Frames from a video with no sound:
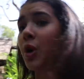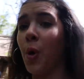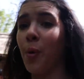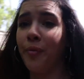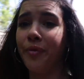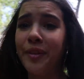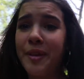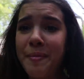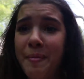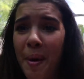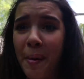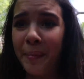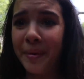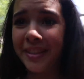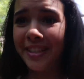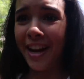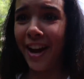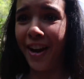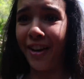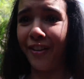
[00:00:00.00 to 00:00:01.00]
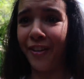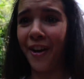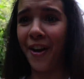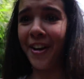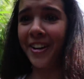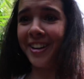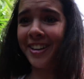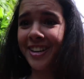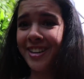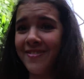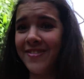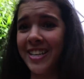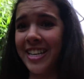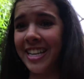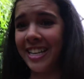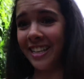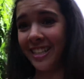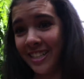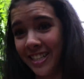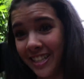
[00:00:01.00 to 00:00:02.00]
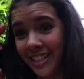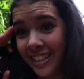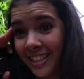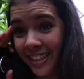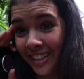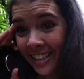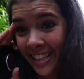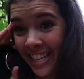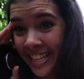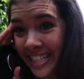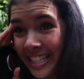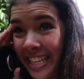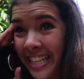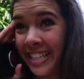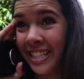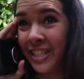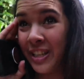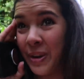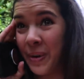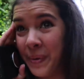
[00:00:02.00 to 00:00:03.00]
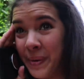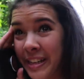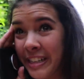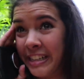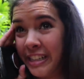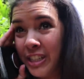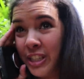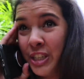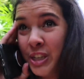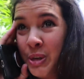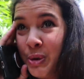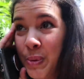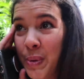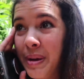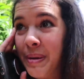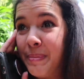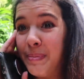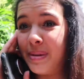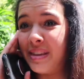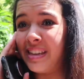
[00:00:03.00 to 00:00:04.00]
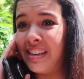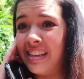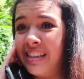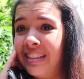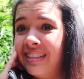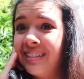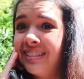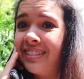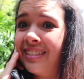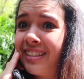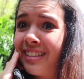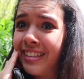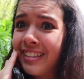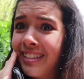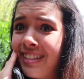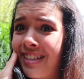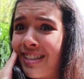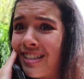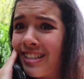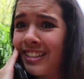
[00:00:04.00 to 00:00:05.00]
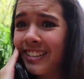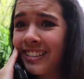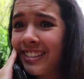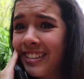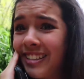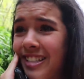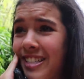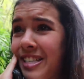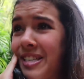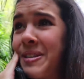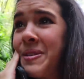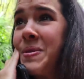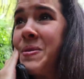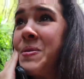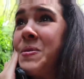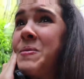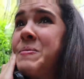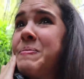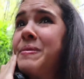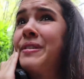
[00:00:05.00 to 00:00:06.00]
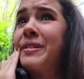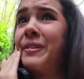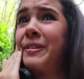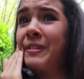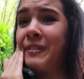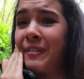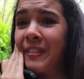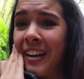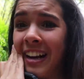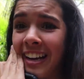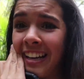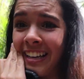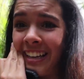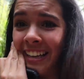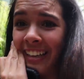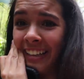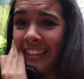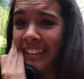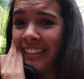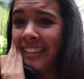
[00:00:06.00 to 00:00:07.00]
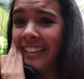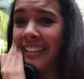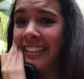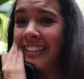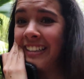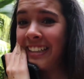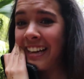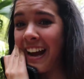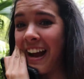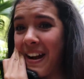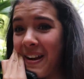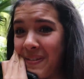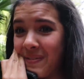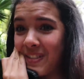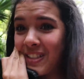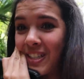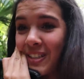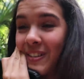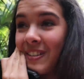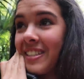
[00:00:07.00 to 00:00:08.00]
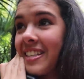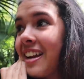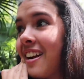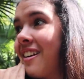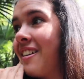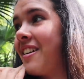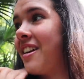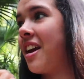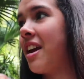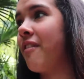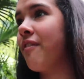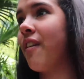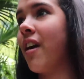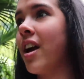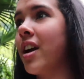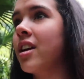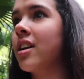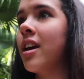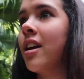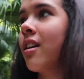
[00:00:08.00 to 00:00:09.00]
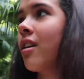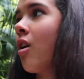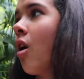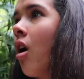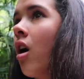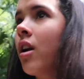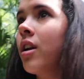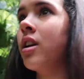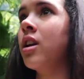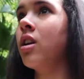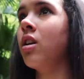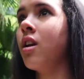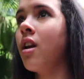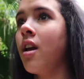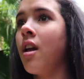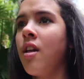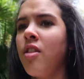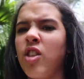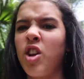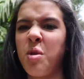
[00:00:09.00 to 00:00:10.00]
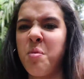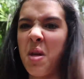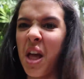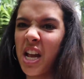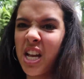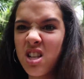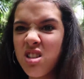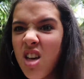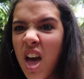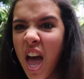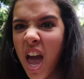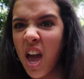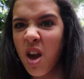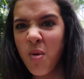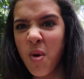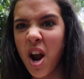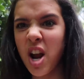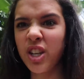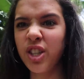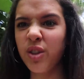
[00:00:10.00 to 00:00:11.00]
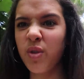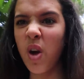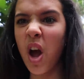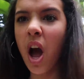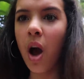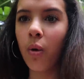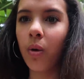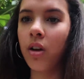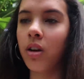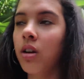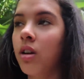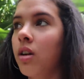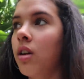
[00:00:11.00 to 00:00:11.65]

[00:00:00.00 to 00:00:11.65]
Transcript: Hopefully Mom and Dad are not near, because this is going to be super nerve-wracking. I'm so scared if I get caught here. They'd be like, Clay, where'd you go?